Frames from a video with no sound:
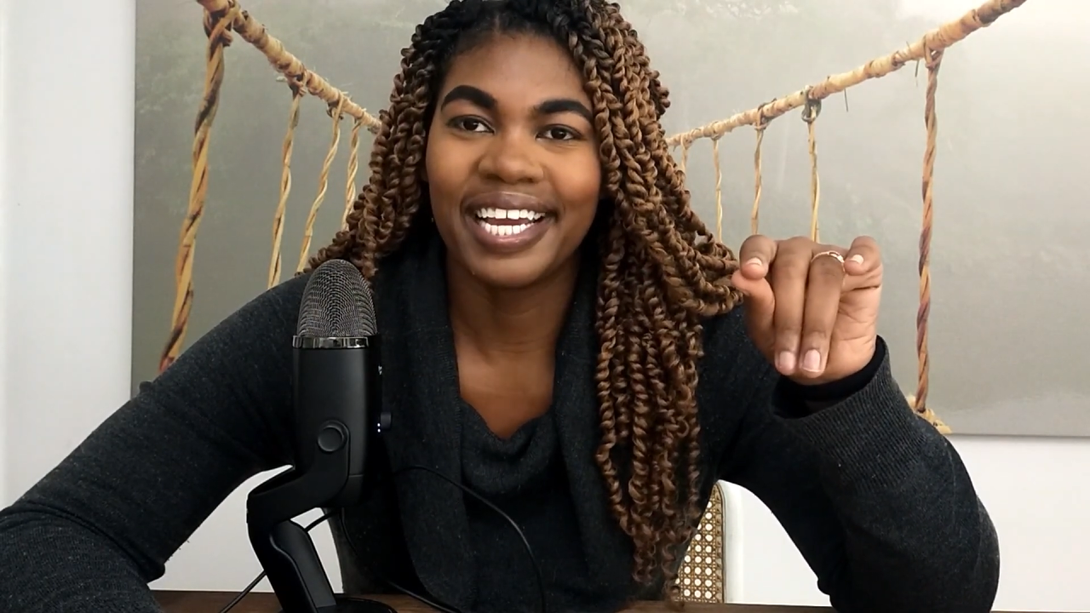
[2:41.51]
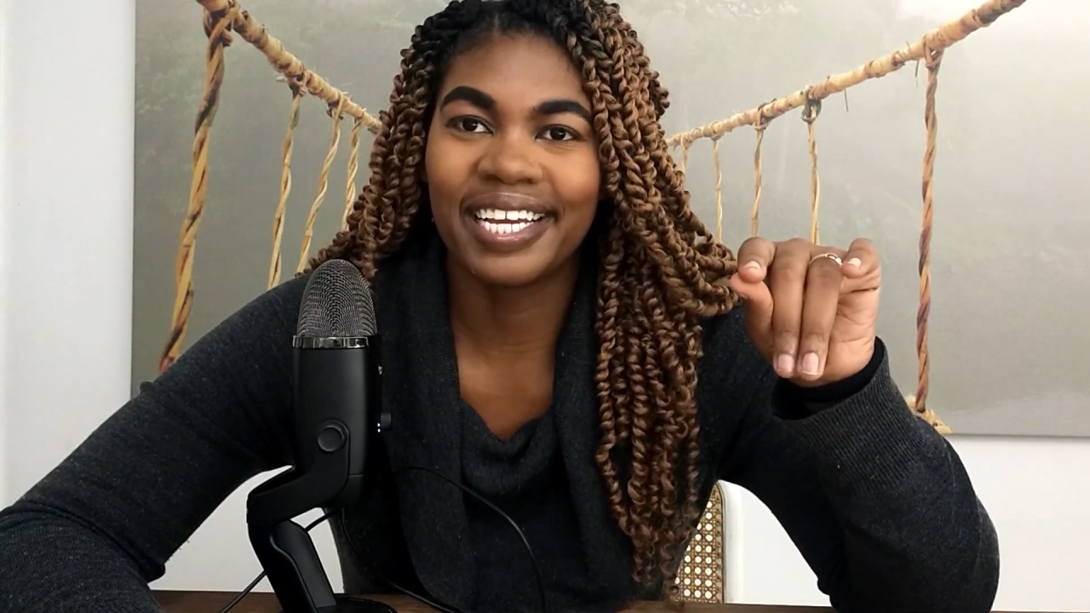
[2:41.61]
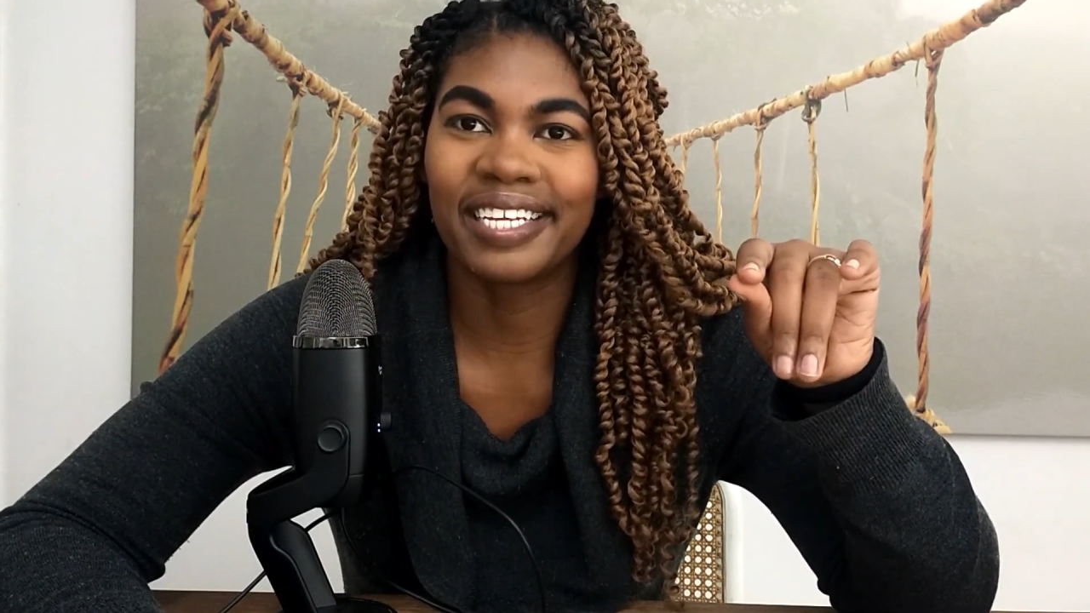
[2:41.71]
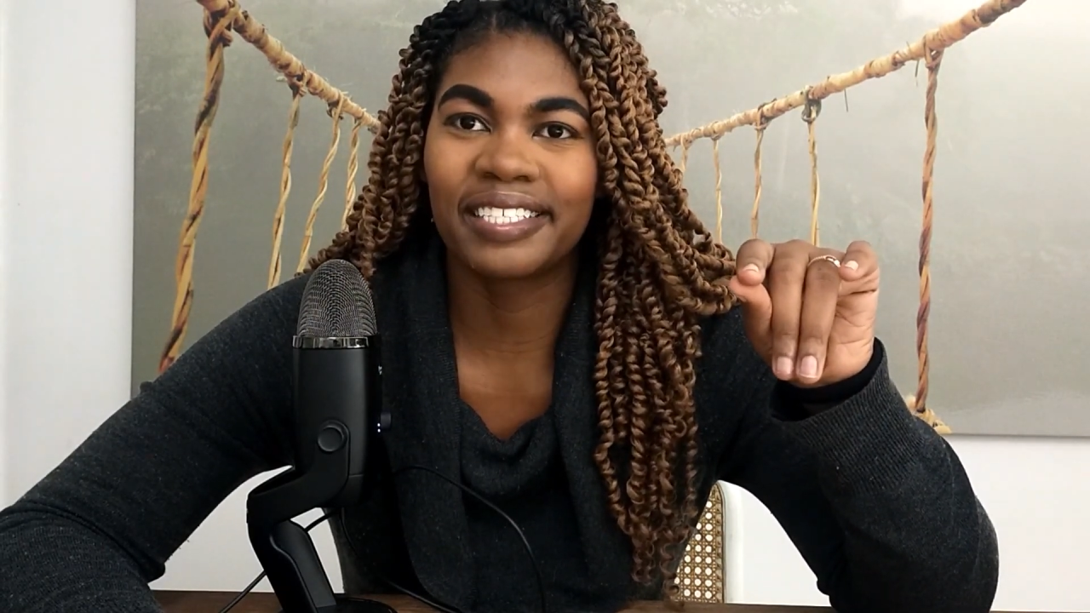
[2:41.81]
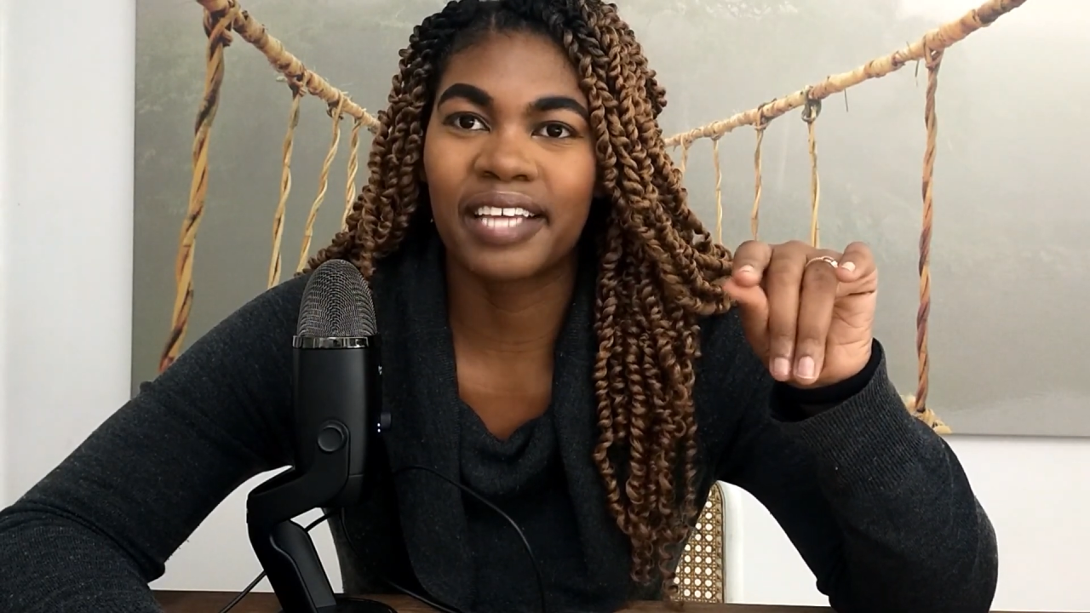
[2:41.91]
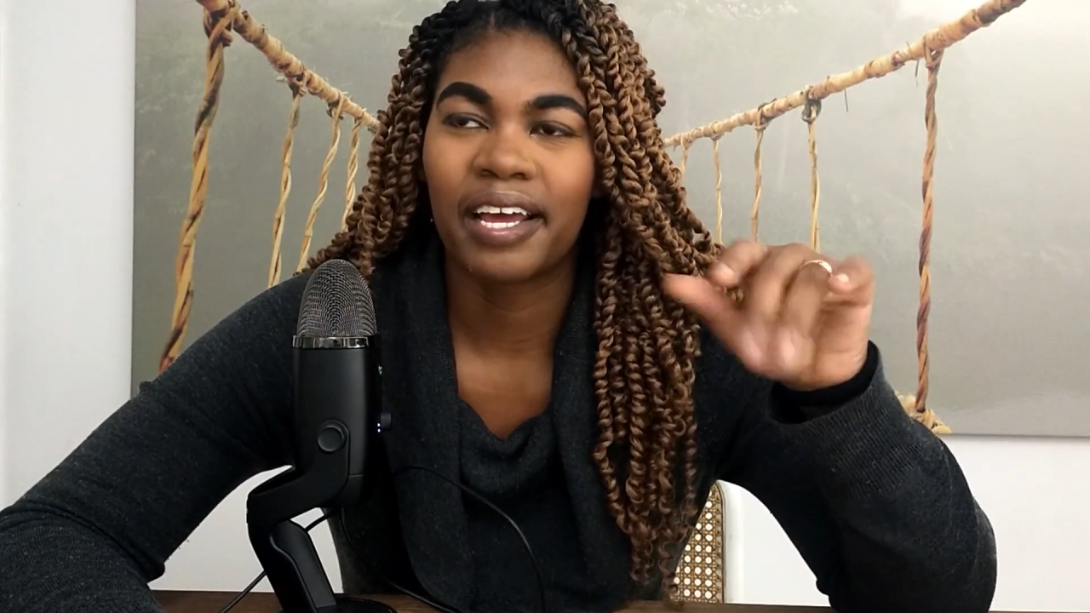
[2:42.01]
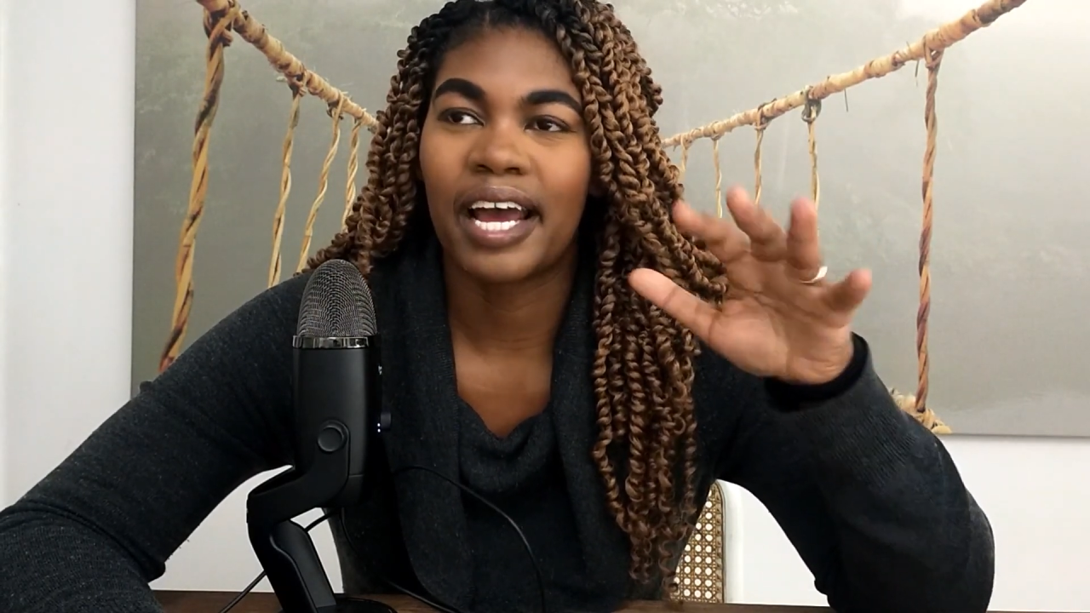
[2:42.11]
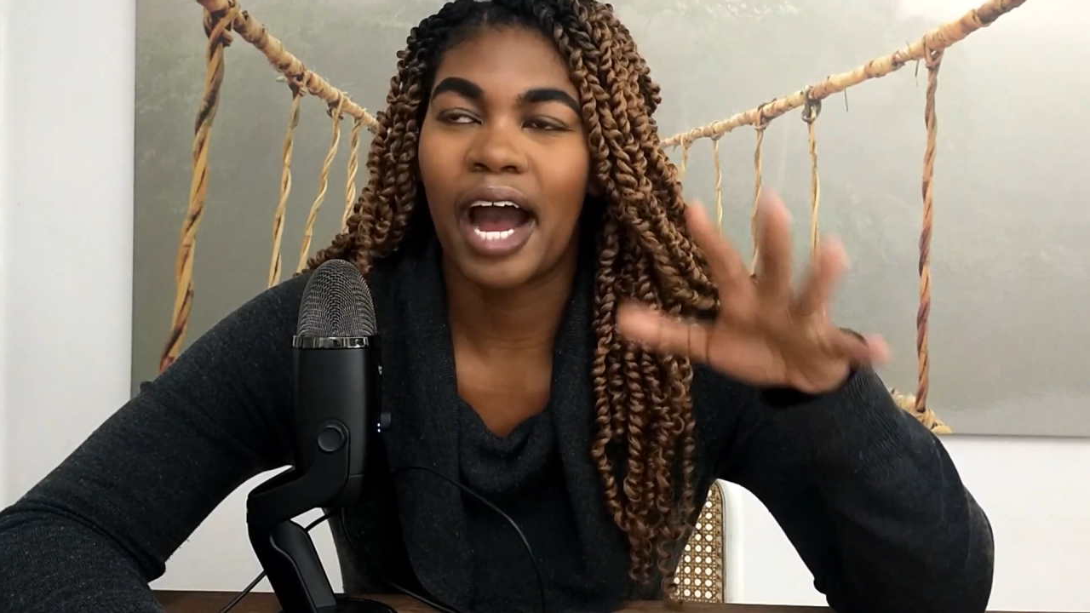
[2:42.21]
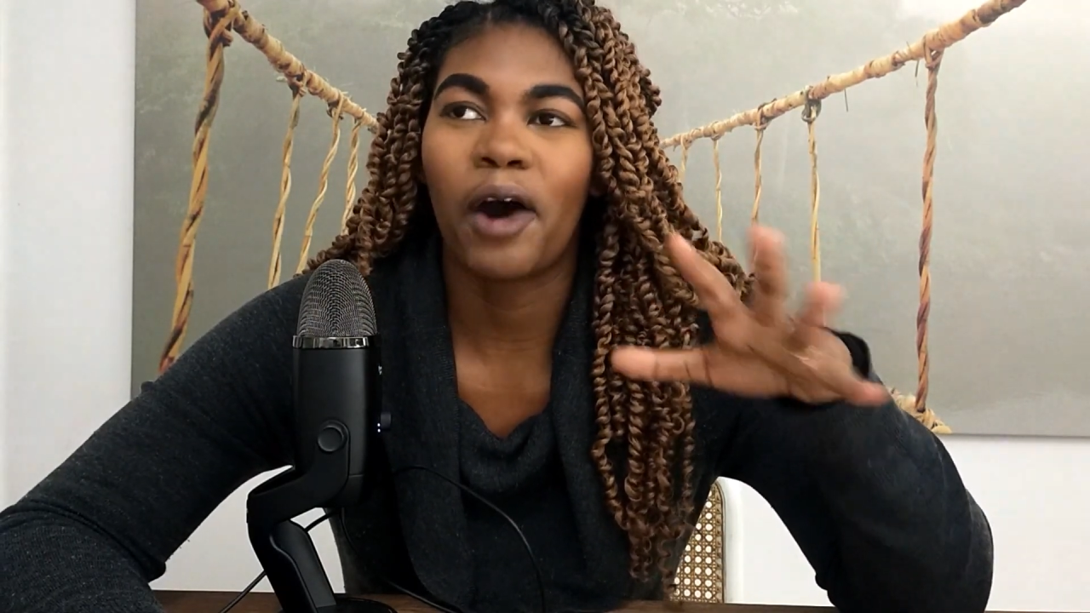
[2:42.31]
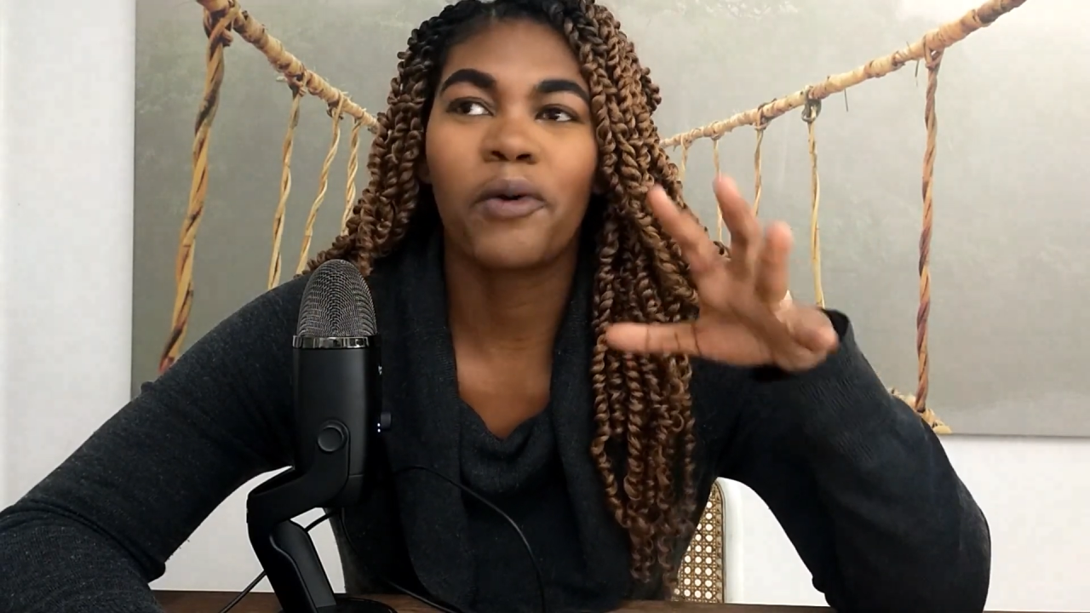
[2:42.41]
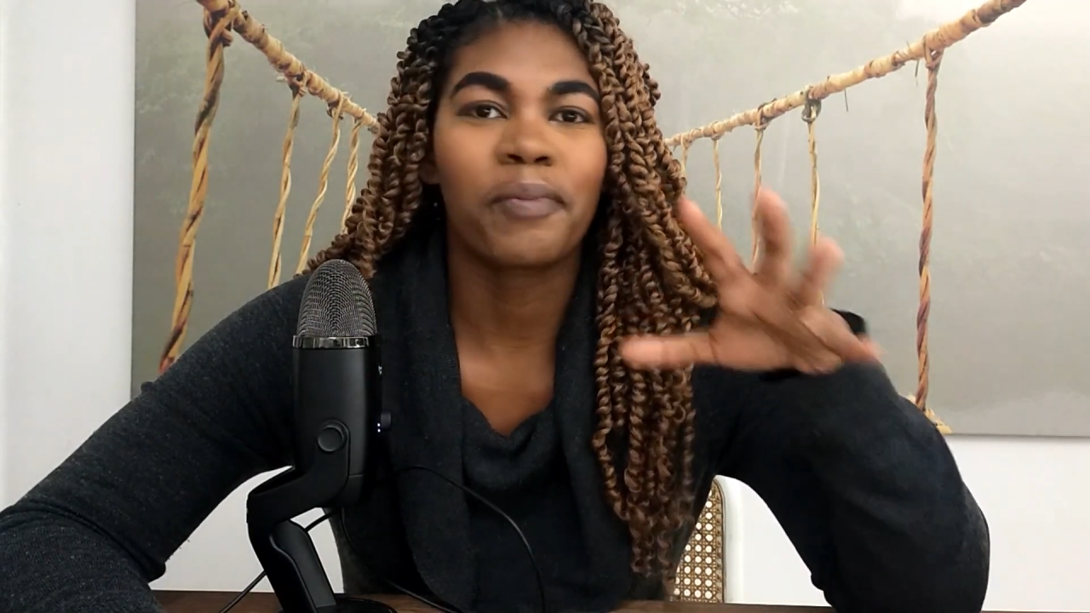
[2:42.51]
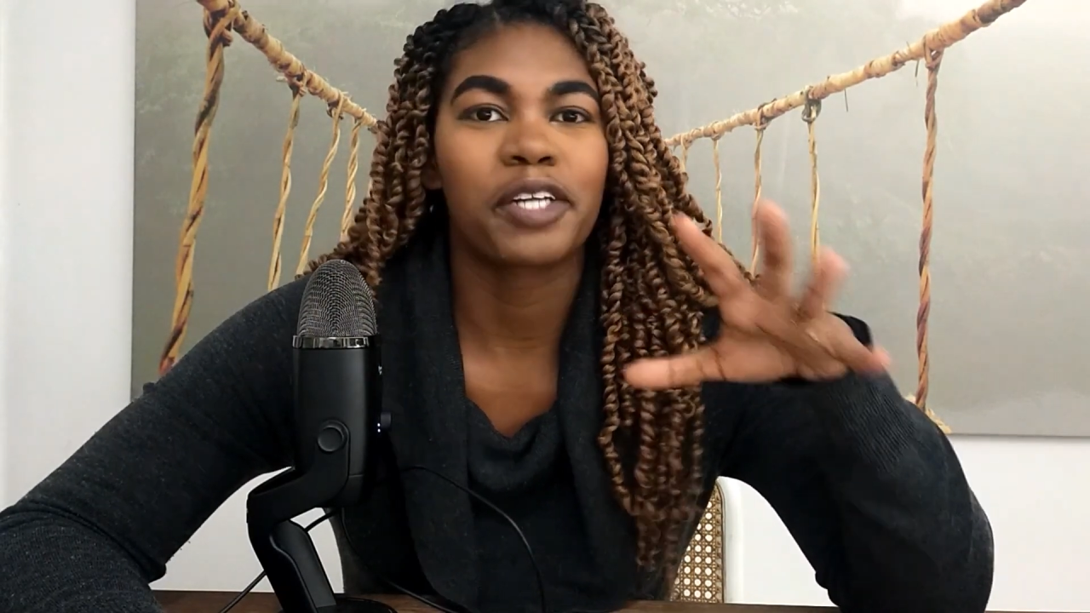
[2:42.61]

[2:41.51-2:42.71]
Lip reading: is how